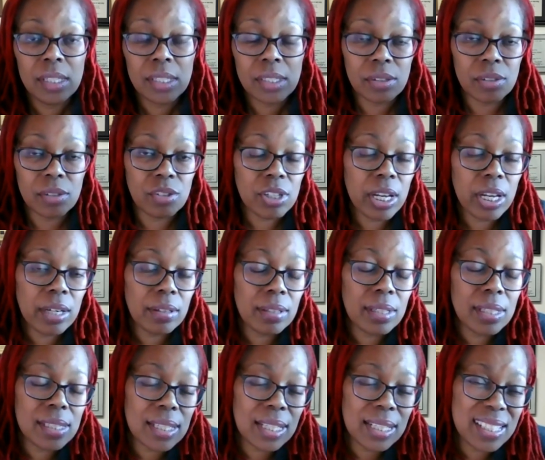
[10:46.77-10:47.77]
So in general,
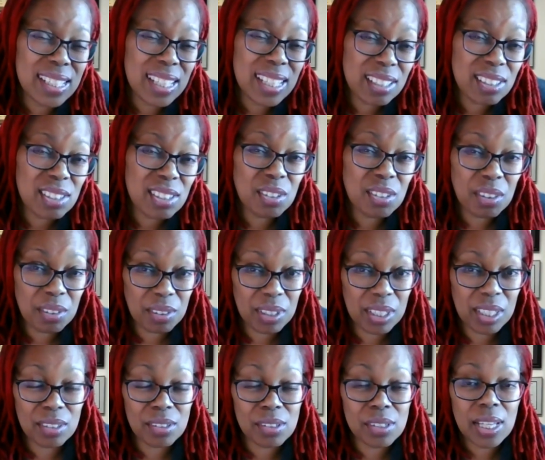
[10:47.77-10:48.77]
it's going to take 2 to 3
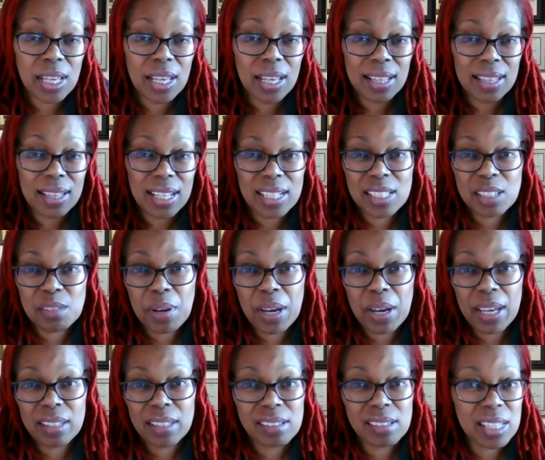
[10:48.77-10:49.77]
years. That's
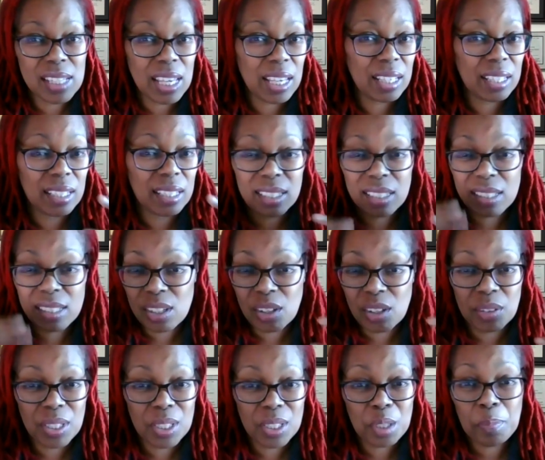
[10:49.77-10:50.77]
why they're saying you
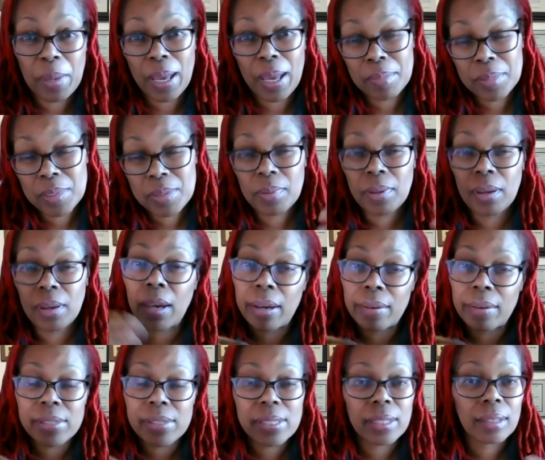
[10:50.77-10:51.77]
don't need the pap smear
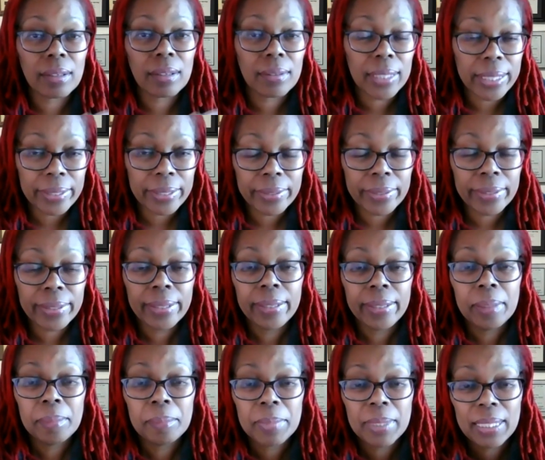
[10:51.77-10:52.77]
every single year,
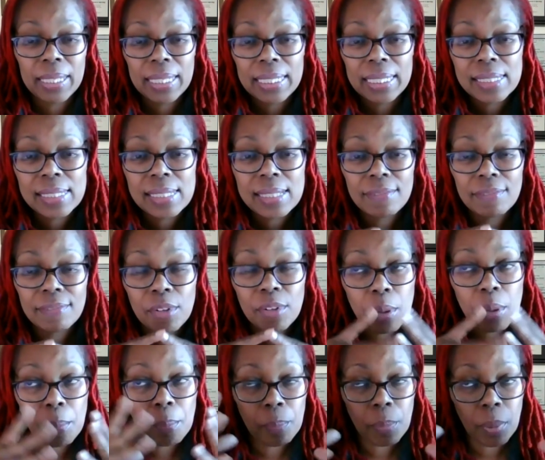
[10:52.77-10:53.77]
because for
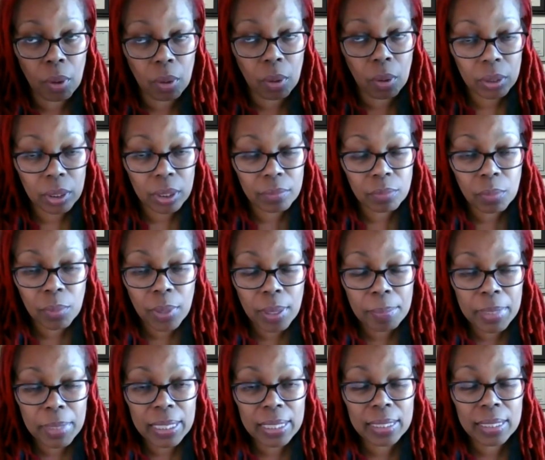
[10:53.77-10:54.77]
the bulk of
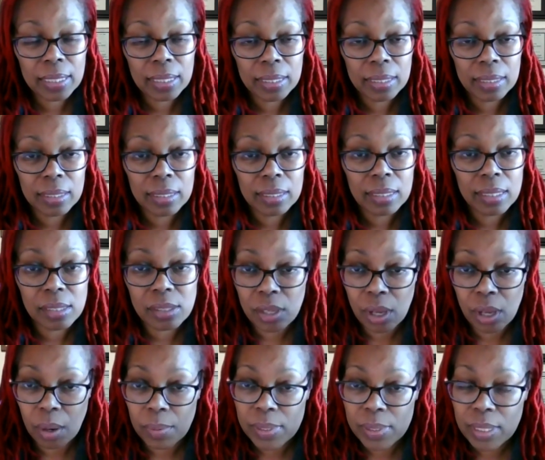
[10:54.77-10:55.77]
women, there's
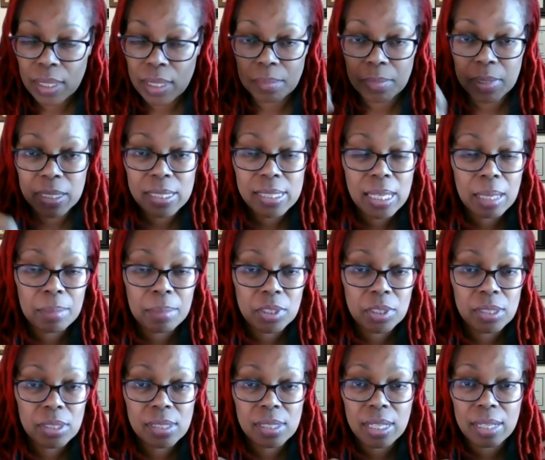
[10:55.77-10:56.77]
always going to be
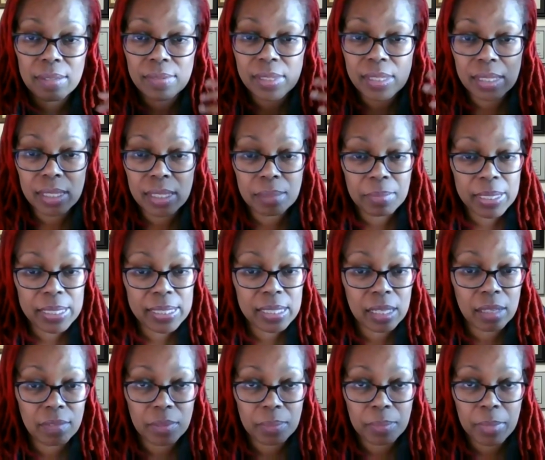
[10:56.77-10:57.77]
exceptions, and I've seen them
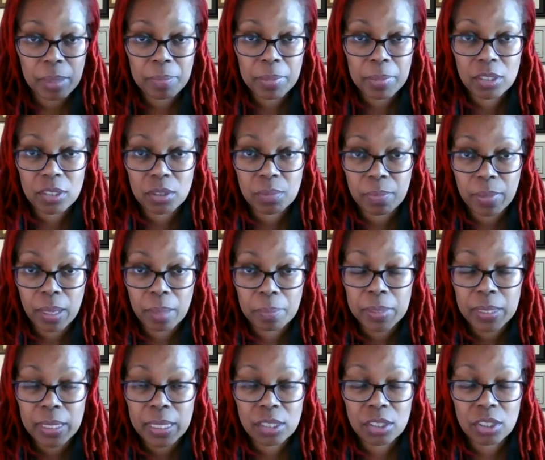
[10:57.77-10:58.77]
myself in my patient
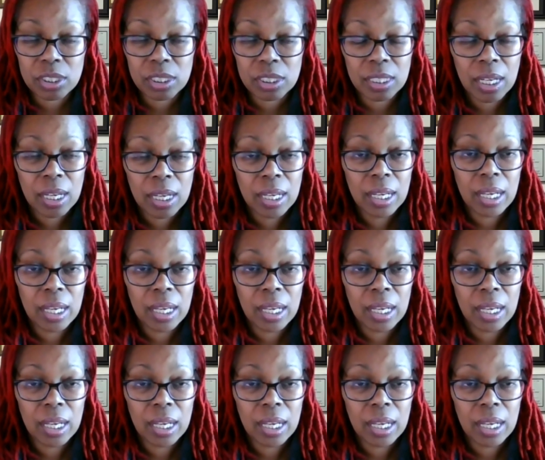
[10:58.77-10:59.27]
population.